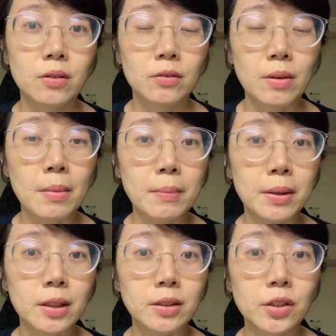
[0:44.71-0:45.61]

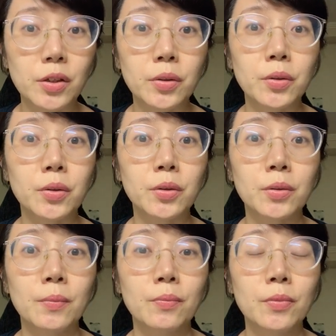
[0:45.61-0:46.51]
remember to
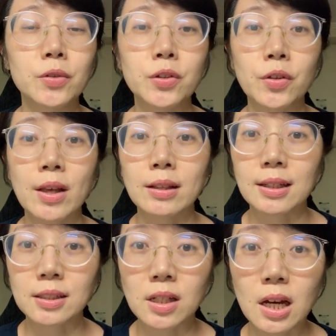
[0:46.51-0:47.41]
do that
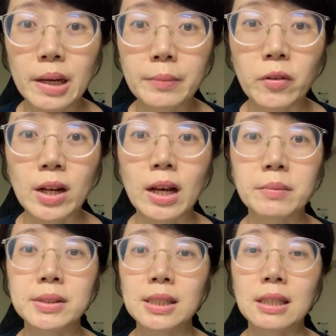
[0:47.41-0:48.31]
next time when
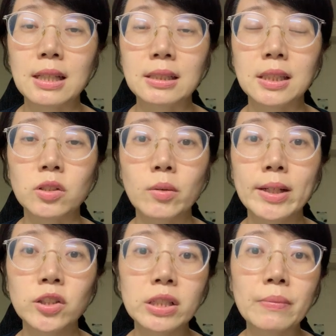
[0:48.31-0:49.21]
I'm in that
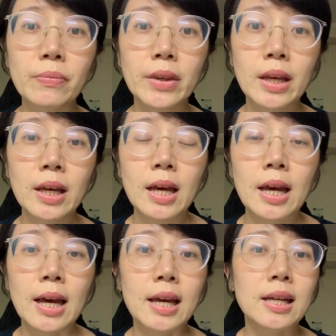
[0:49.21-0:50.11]
situation.
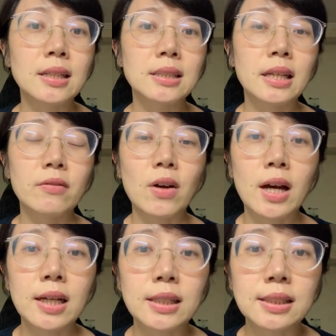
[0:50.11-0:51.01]
And if
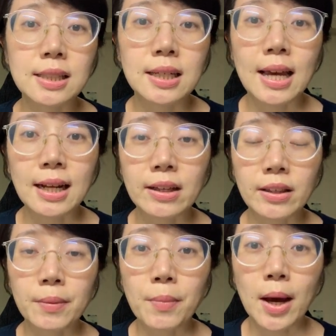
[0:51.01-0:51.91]
I see
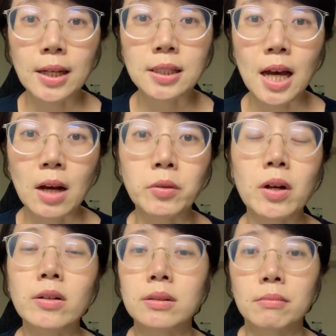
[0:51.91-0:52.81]
anything bad, I would
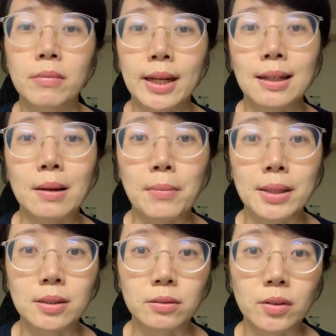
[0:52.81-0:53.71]
also make a
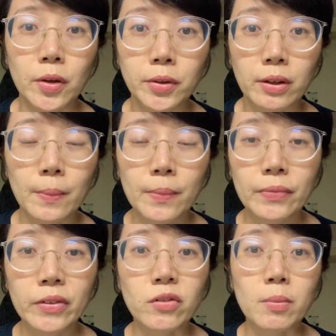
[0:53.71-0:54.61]
mental note
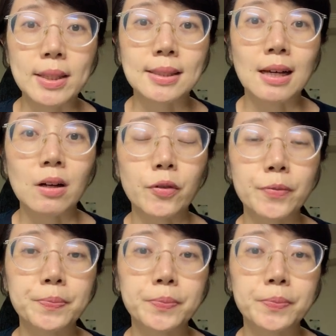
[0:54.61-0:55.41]
for myself